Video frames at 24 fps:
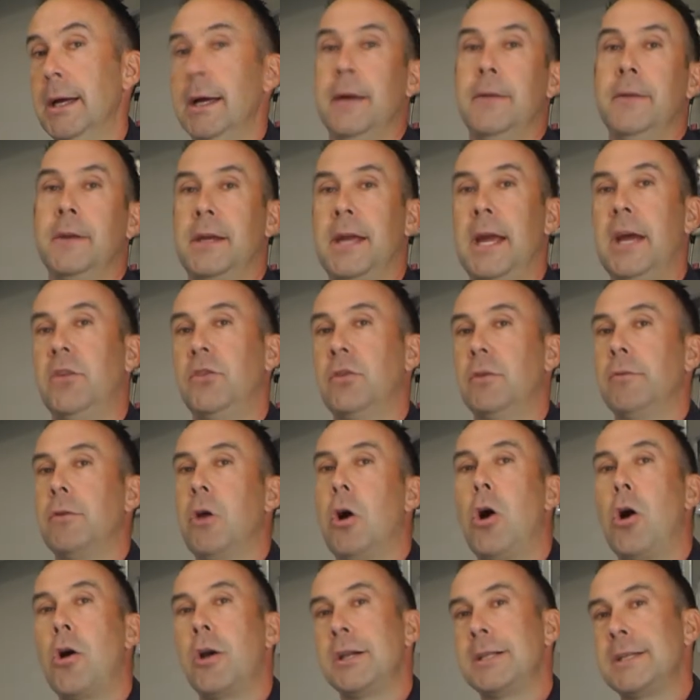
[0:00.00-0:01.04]
In the case of the
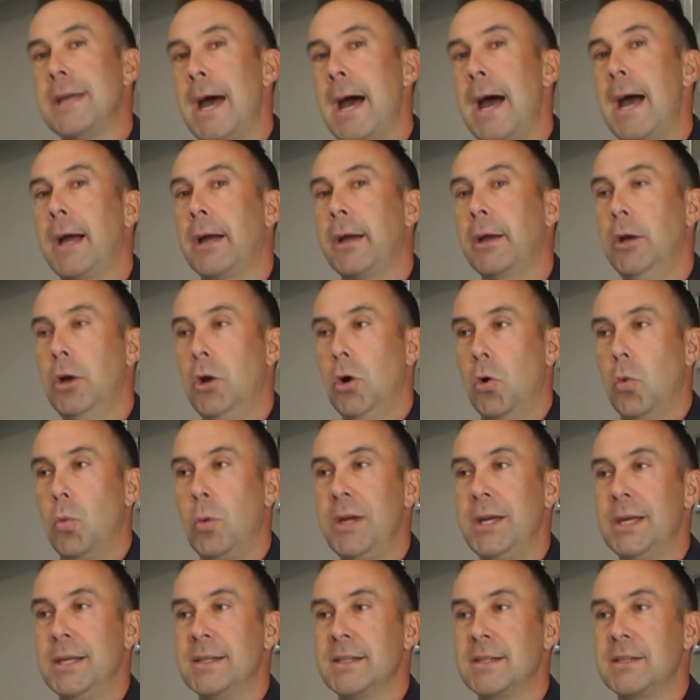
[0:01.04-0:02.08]
heart attack,
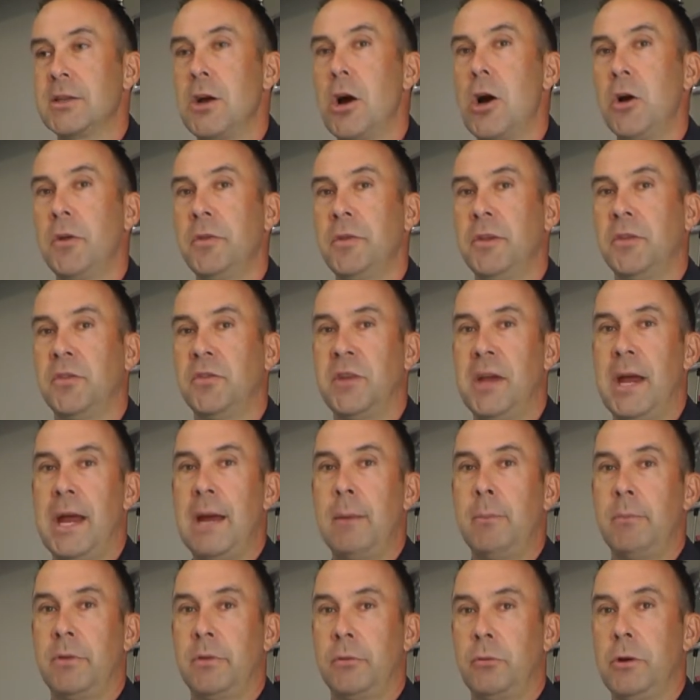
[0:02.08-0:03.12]
we can start the
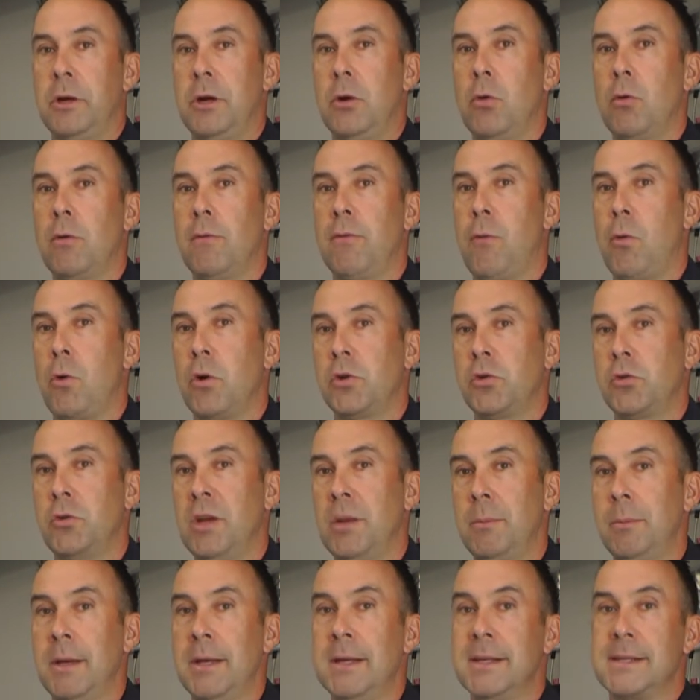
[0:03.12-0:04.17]
same 3 or 4
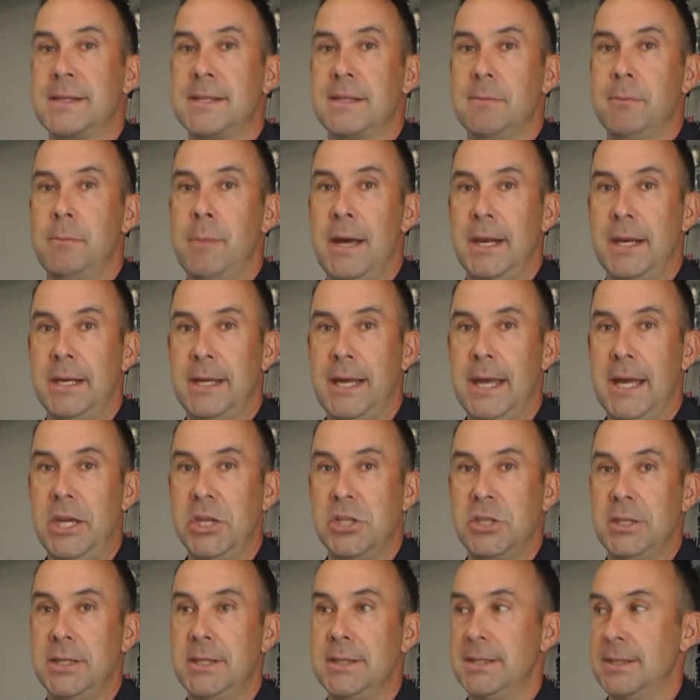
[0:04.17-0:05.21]
treatments,
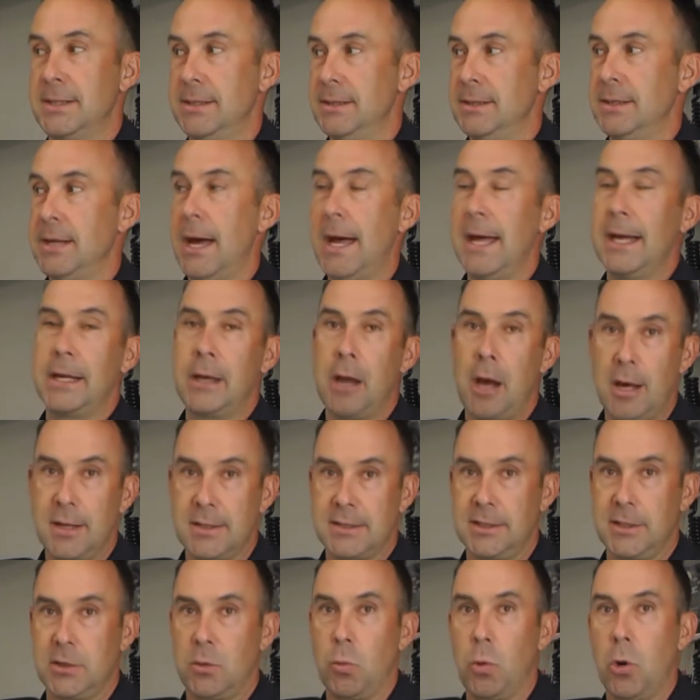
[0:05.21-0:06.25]
medications,
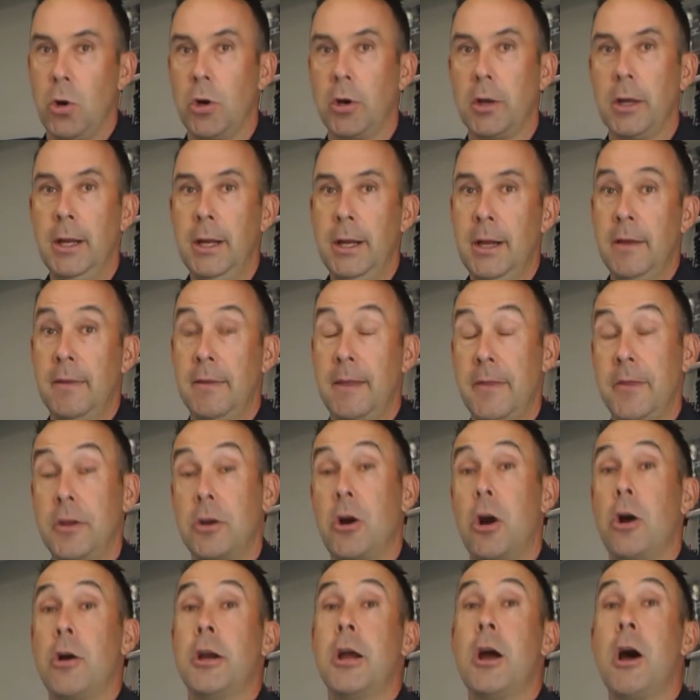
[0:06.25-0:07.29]
diagnostic work that the
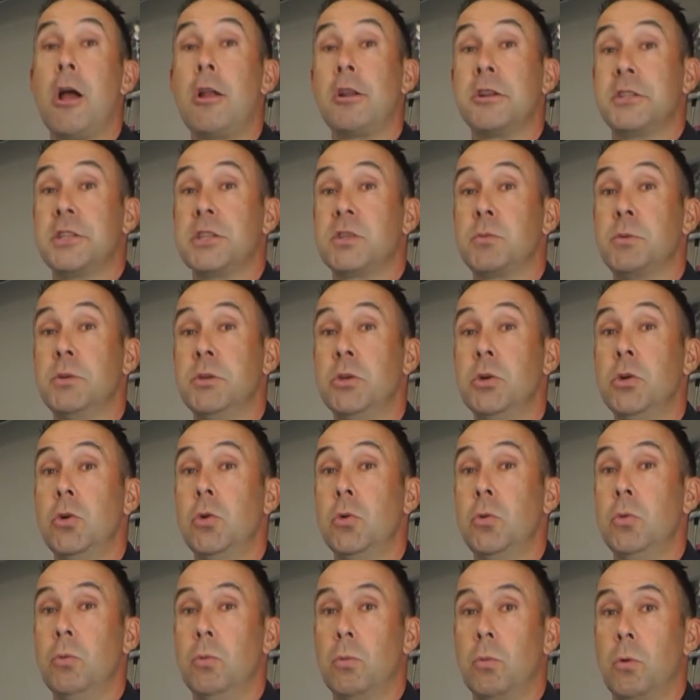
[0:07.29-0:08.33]
cardiologist would
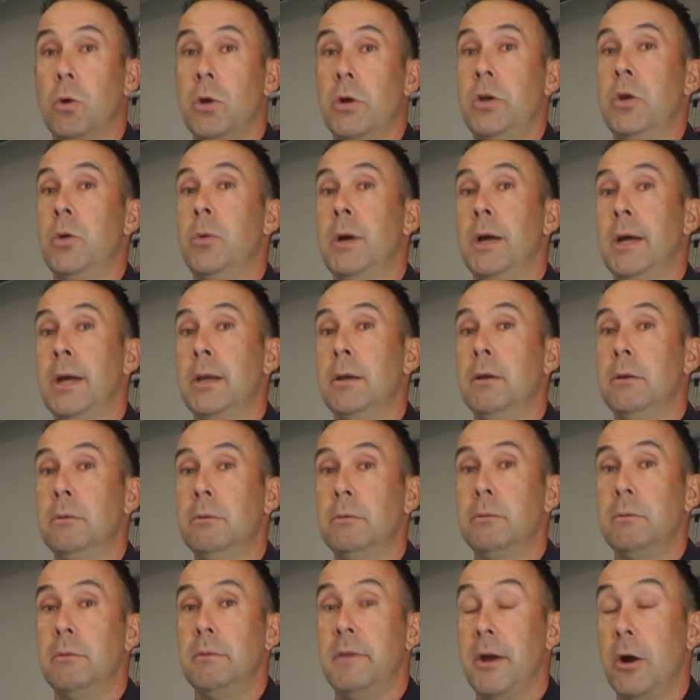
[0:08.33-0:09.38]
do were you in
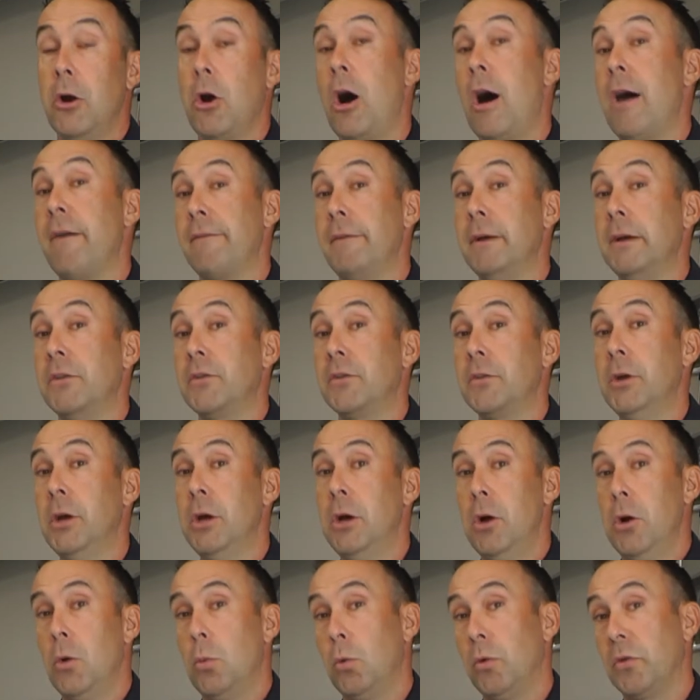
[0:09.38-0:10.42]
their office.
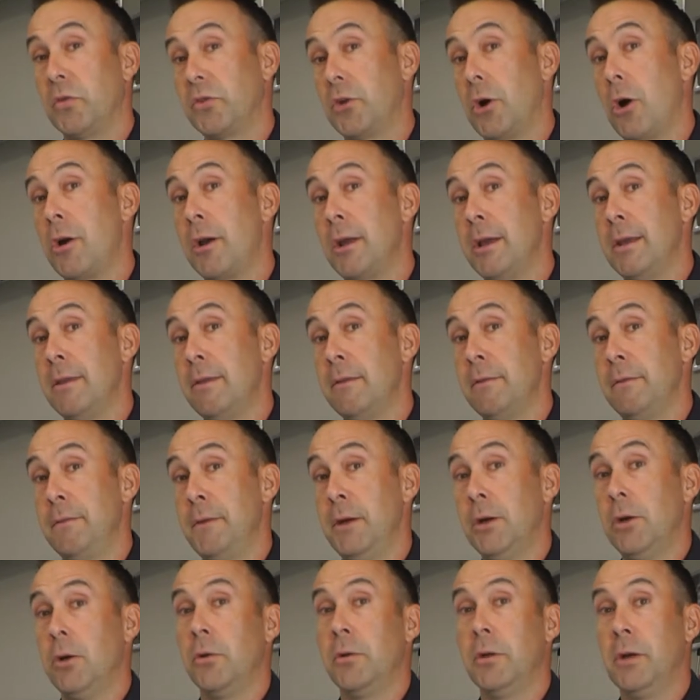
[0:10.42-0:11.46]
We'll start it in the
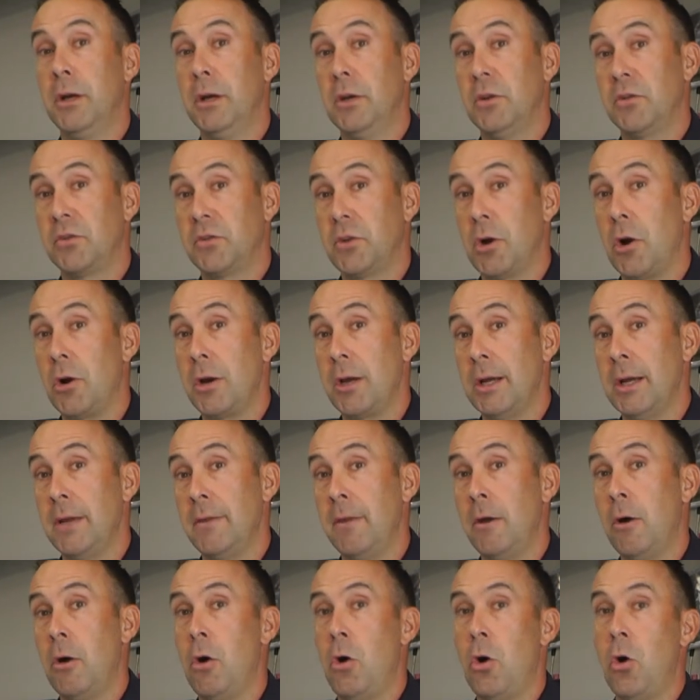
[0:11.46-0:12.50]
field, start it in
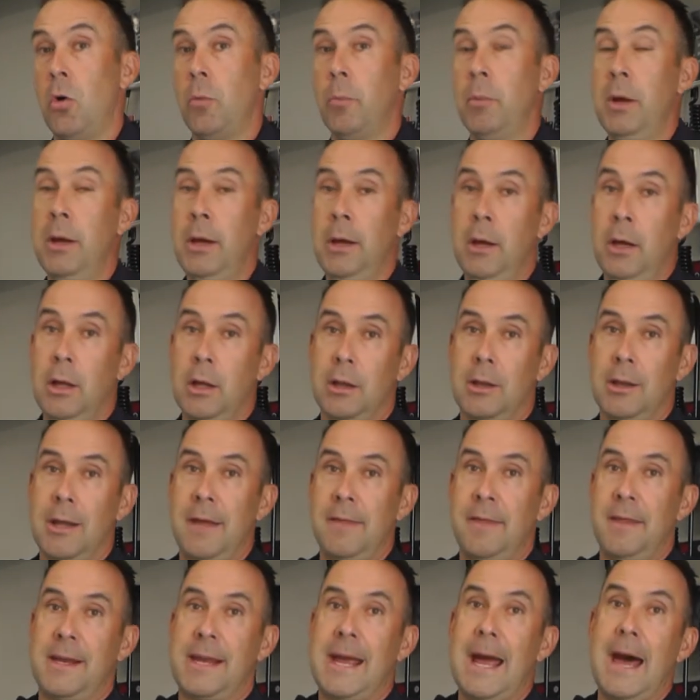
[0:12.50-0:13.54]
the home,
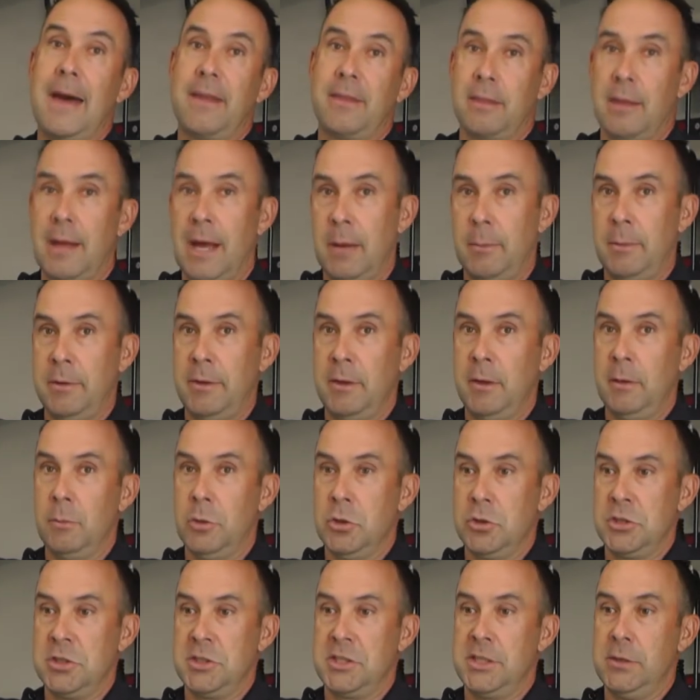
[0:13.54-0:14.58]
let the cath lab in the
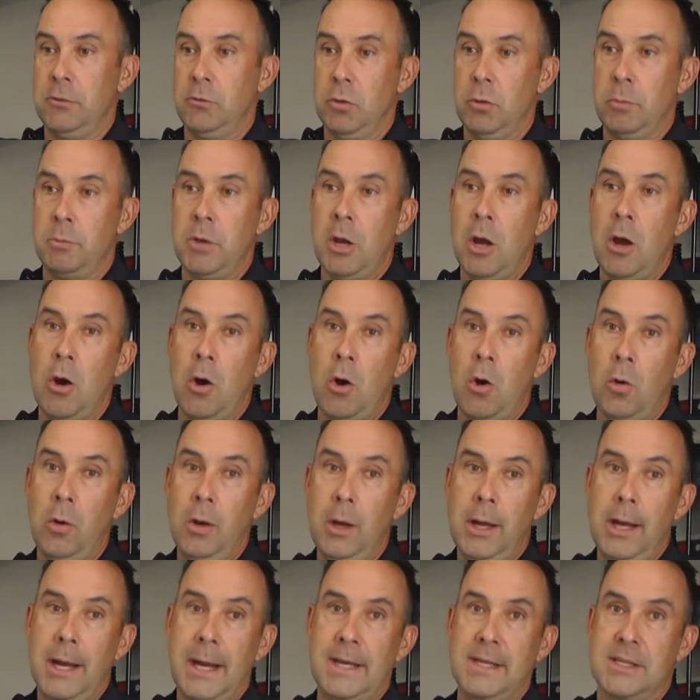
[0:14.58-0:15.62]
emergency room know,
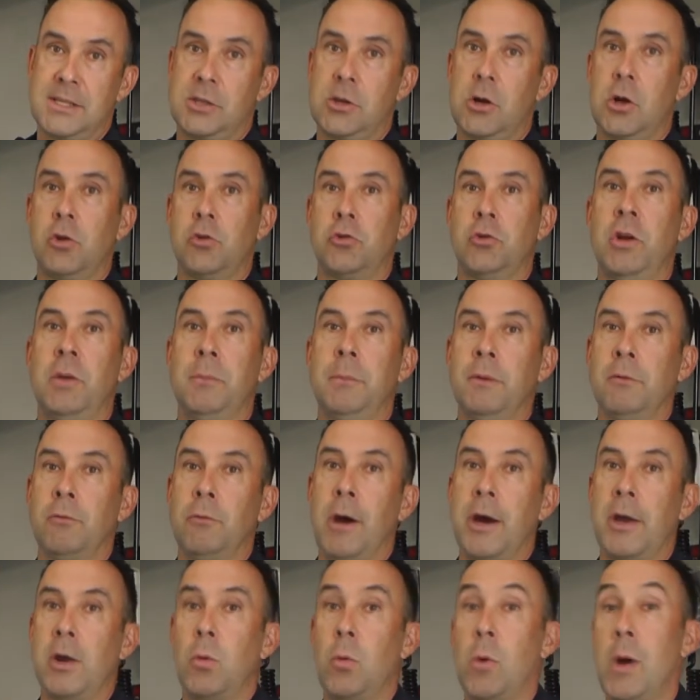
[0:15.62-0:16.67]
and start treatment
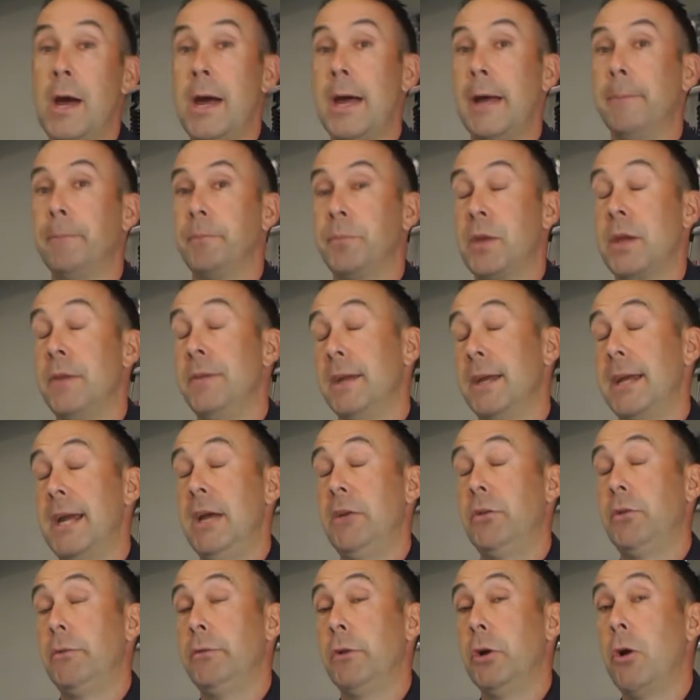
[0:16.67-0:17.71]
right away. In the
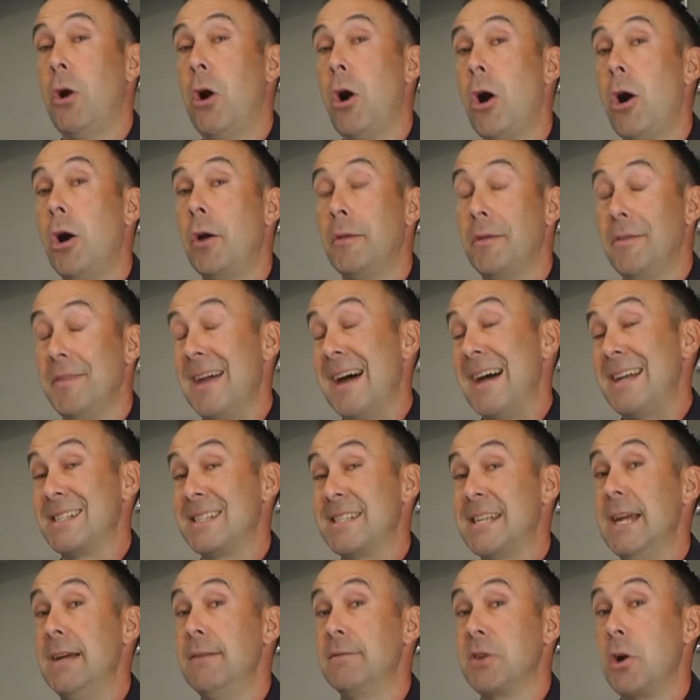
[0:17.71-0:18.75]
case of your heart, that
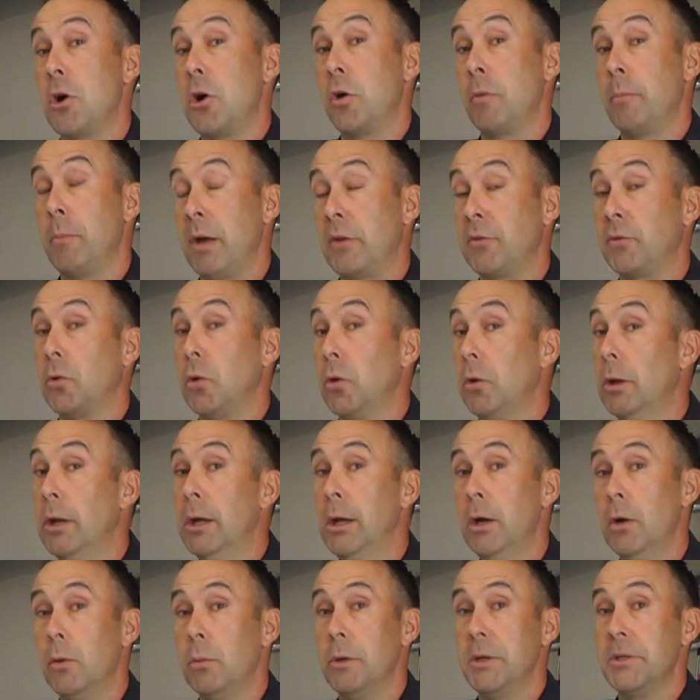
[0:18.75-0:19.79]
saves heart muscle,
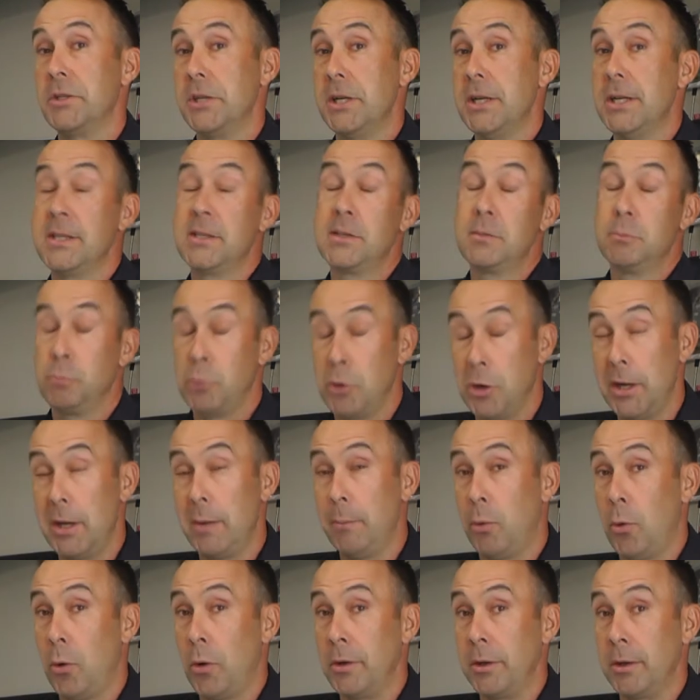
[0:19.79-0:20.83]
which is pretty
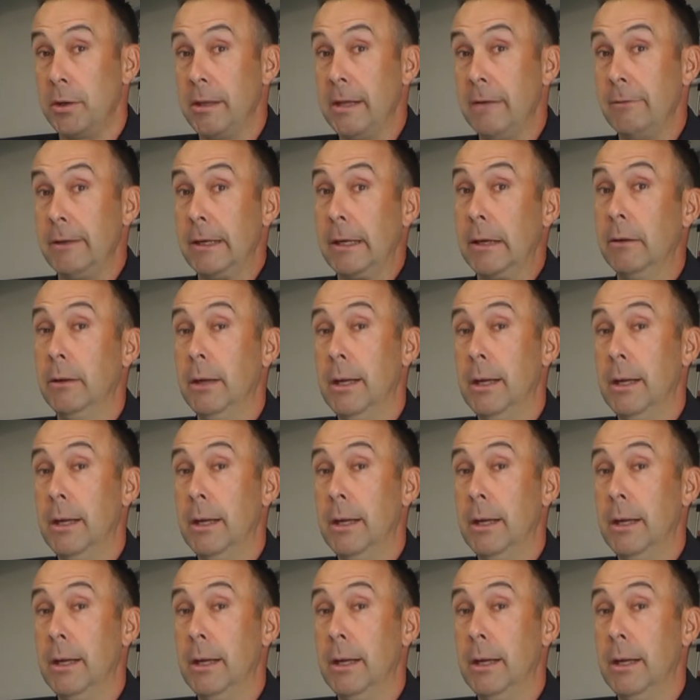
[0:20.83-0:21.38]
important to living.